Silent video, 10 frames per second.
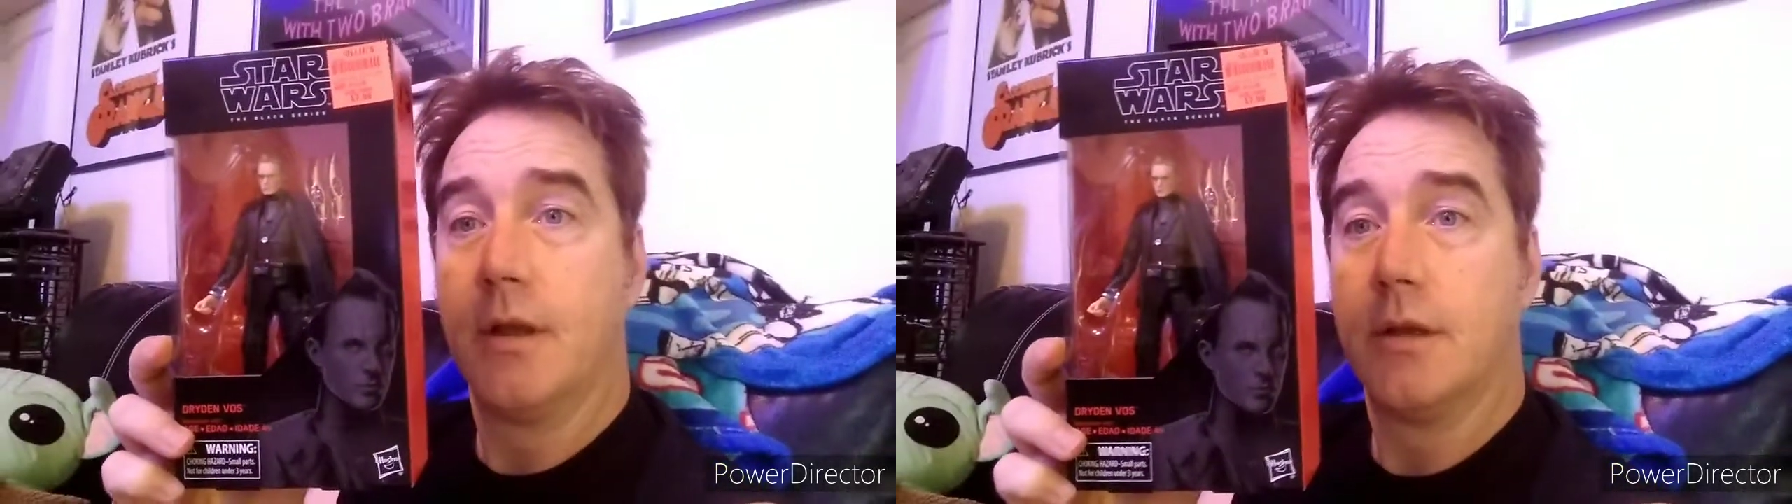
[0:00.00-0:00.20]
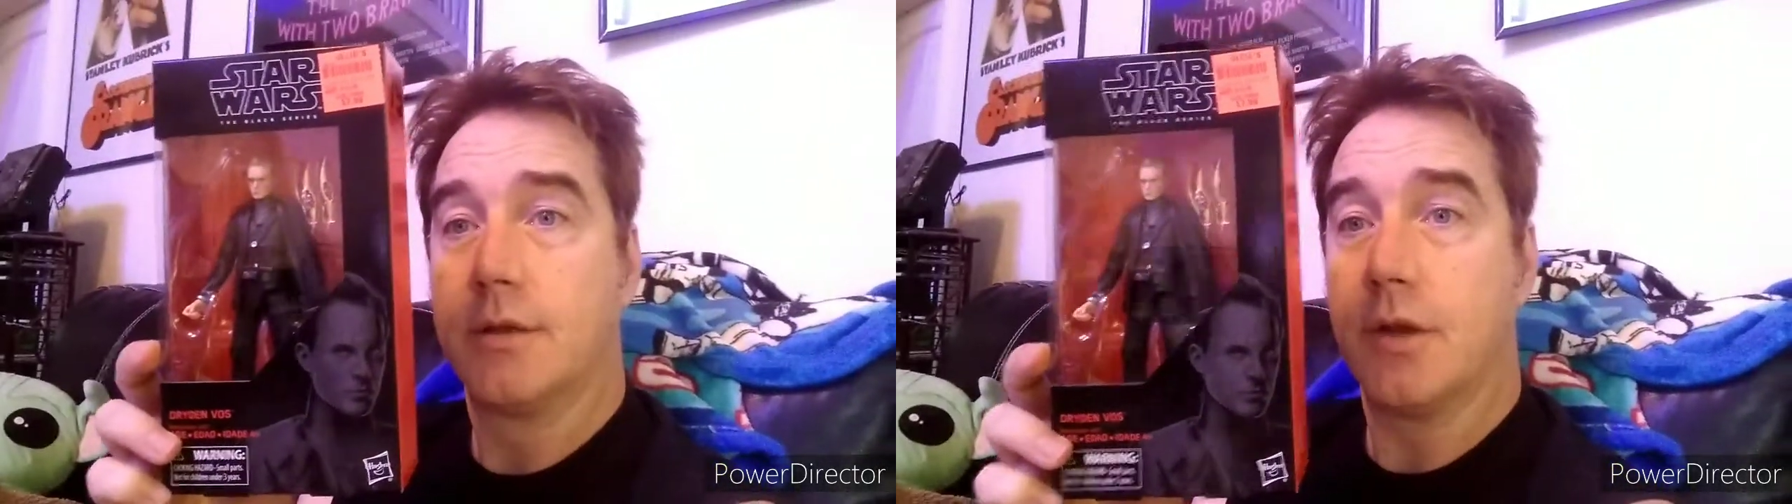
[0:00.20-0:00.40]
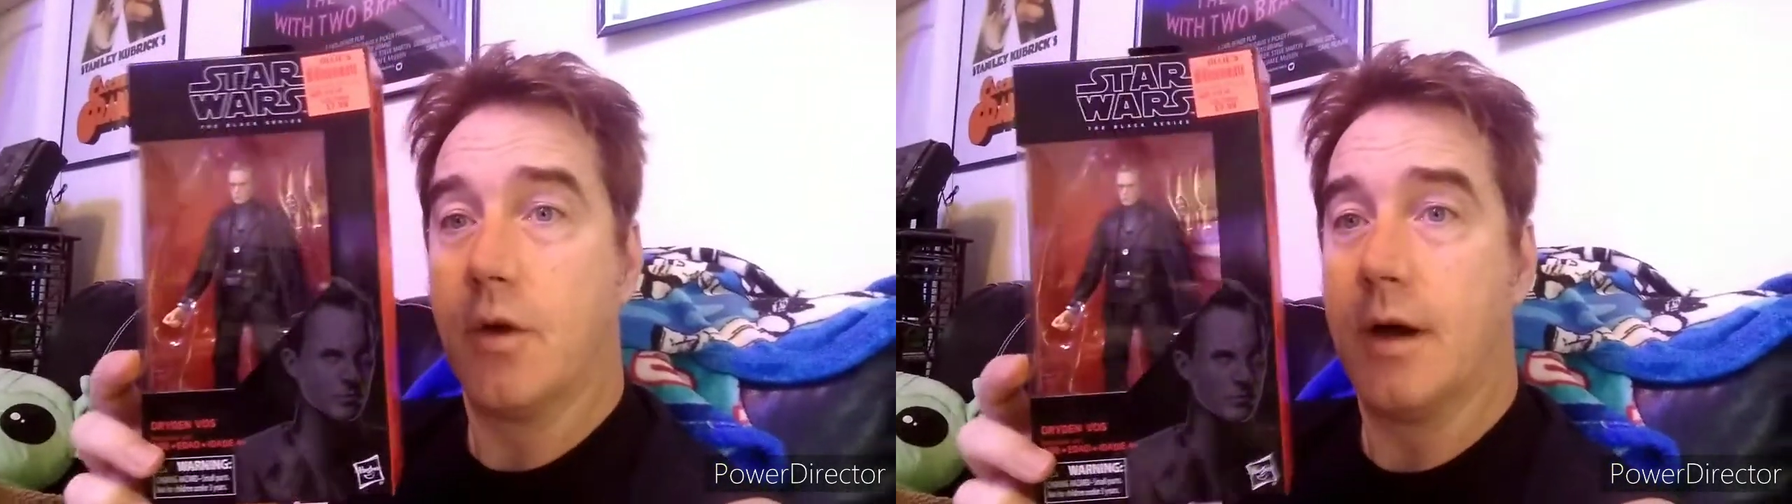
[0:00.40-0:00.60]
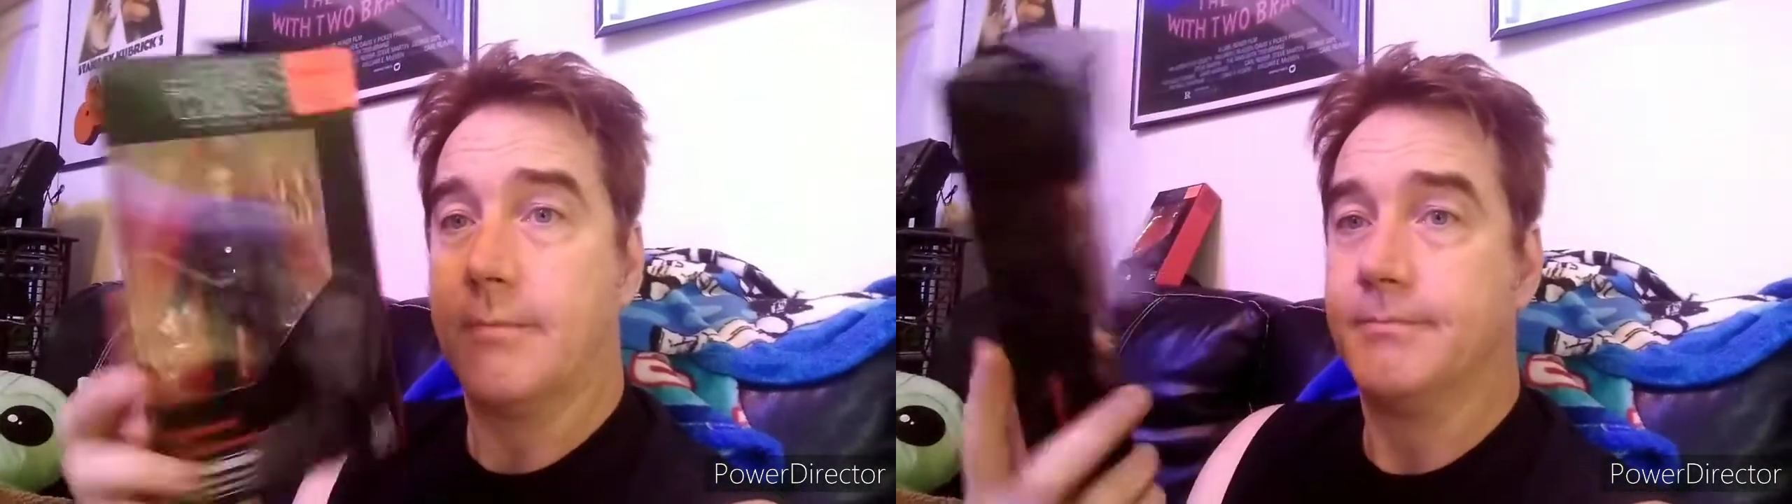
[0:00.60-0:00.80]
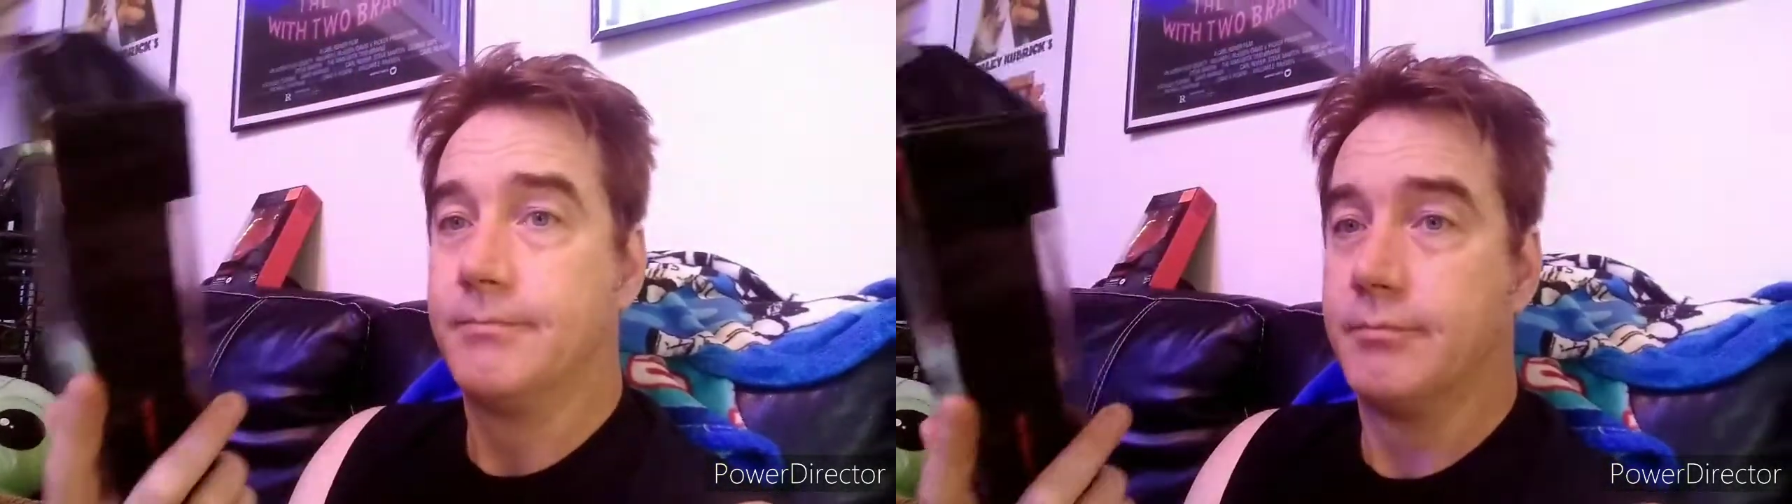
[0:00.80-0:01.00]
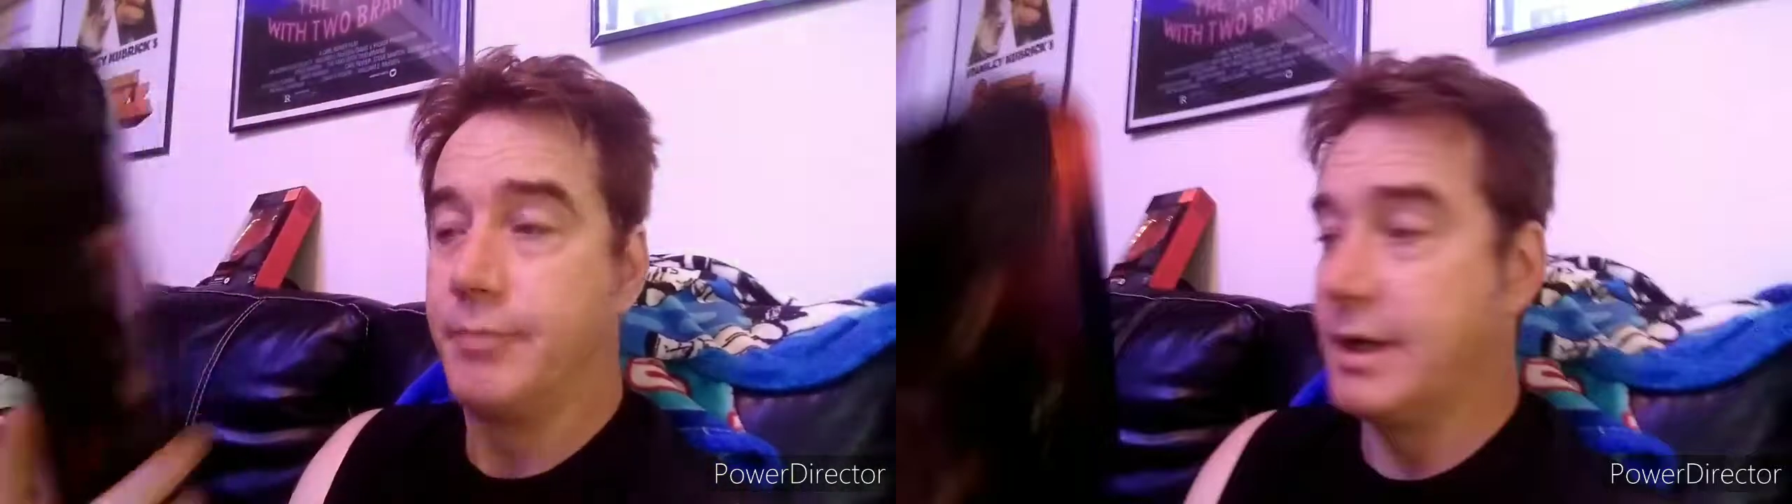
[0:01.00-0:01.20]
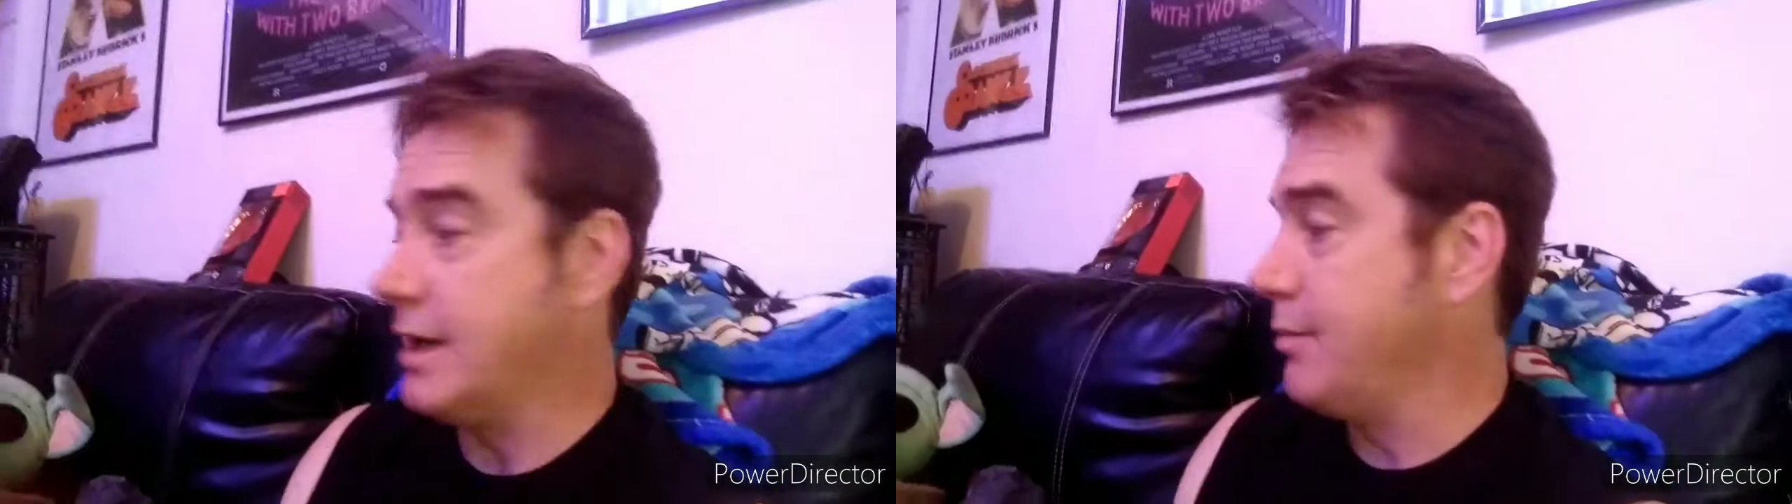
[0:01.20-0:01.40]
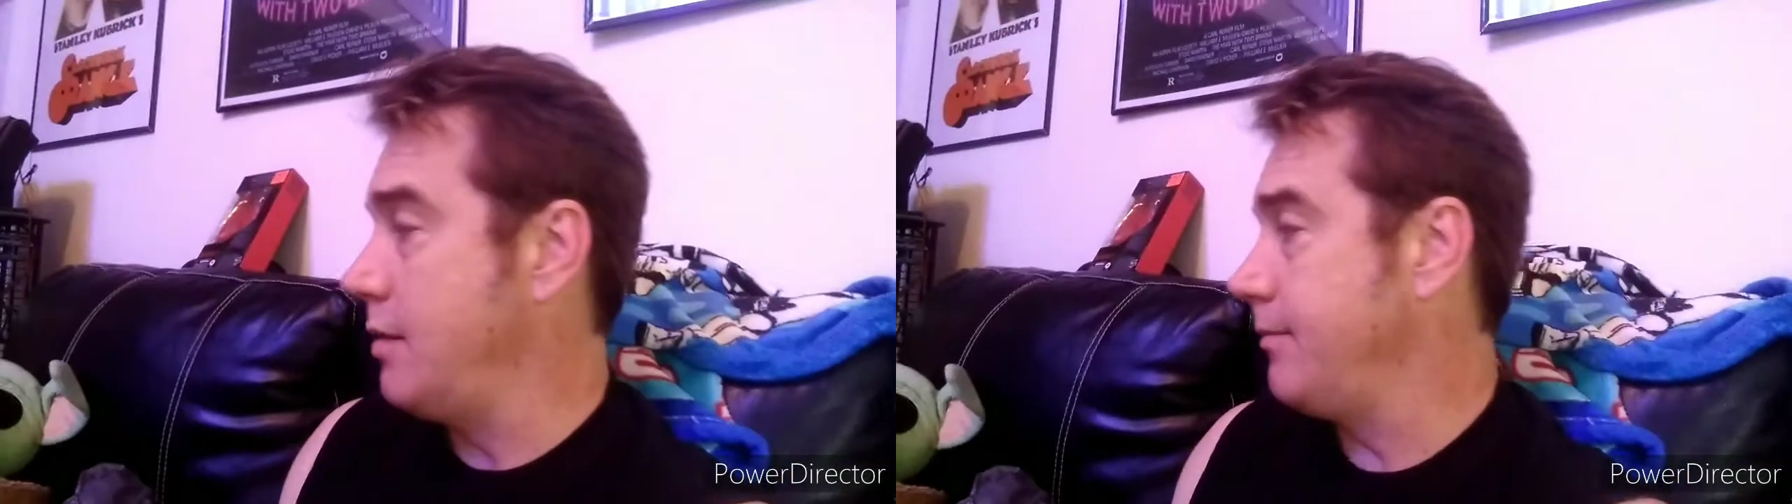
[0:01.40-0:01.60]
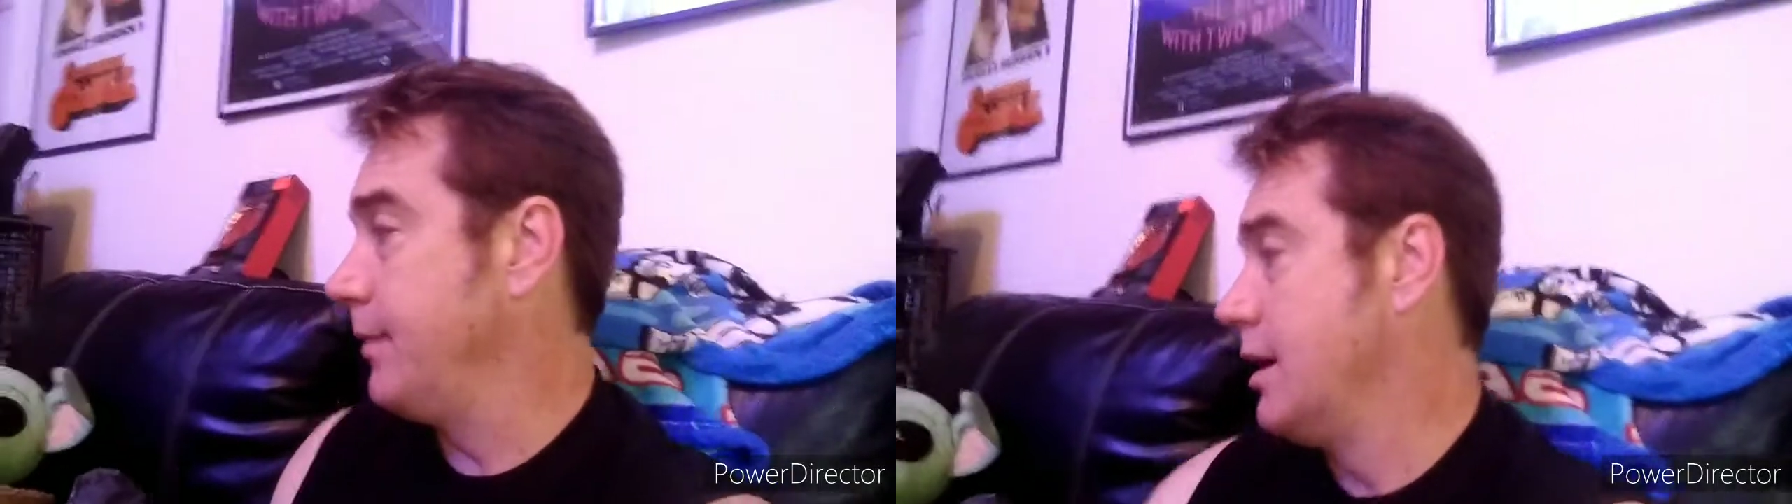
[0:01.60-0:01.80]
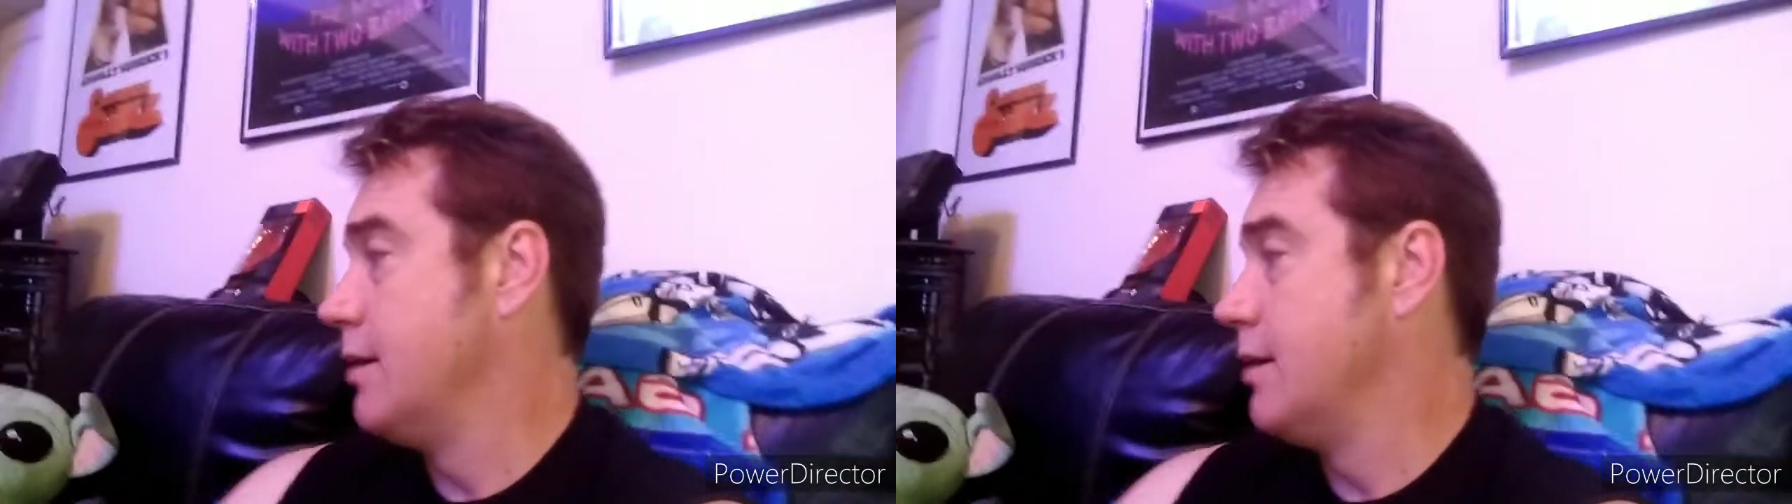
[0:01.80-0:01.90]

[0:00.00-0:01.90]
So um, picked him up.